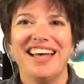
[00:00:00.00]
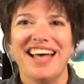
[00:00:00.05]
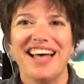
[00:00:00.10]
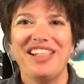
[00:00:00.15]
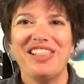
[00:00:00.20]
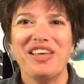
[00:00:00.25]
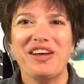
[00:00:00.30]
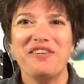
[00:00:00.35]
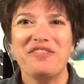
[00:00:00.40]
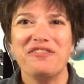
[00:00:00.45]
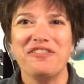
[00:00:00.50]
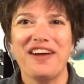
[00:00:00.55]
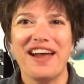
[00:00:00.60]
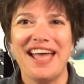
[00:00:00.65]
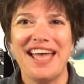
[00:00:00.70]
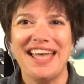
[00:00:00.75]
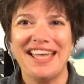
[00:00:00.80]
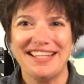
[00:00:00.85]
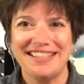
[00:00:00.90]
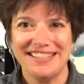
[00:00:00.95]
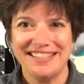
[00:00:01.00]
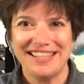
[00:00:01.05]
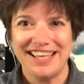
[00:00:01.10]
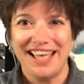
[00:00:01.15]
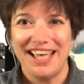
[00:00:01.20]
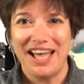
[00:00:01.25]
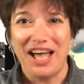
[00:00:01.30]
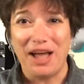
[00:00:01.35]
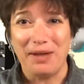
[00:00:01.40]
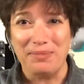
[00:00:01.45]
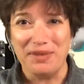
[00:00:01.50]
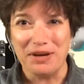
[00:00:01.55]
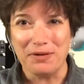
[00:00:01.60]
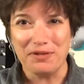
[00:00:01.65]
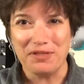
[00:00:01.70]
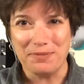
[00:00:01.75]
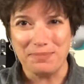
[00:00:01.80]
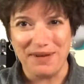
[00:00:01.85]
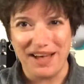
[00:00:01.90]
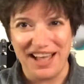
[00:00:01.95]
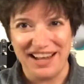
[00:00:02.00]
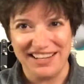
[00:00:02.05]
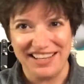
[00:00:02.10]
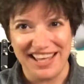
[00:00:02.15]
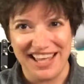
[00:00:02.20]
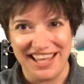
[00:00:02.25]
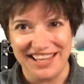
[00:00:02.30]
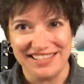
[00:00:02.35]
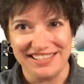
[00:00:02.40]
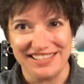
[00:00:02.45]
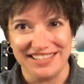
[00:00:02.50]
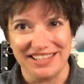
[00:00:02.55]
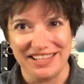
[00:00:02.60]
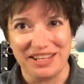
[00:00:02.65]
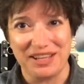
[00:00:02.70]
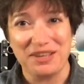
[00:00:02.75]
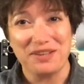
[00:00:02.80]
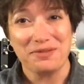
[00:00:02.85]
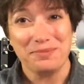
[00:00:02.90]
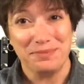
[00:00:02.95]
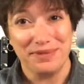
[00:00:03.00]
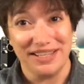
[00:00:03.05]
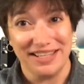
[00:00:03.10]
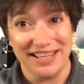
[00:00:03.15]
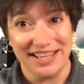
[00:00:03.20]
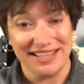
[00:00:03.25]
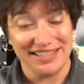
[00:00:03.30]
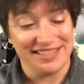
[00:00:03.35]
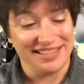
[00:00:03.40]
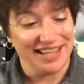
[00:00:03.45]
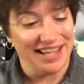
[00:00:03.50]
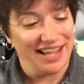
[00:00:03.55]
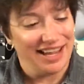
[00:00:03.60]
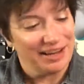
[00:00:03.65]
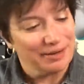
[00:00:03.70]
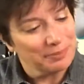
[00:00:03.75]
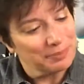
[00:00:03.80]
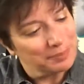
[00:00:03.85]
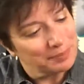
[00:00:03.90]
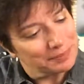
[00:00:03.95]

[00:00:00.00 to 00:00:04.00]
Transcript: Hello, friends. I'm here with a podcasting PSA.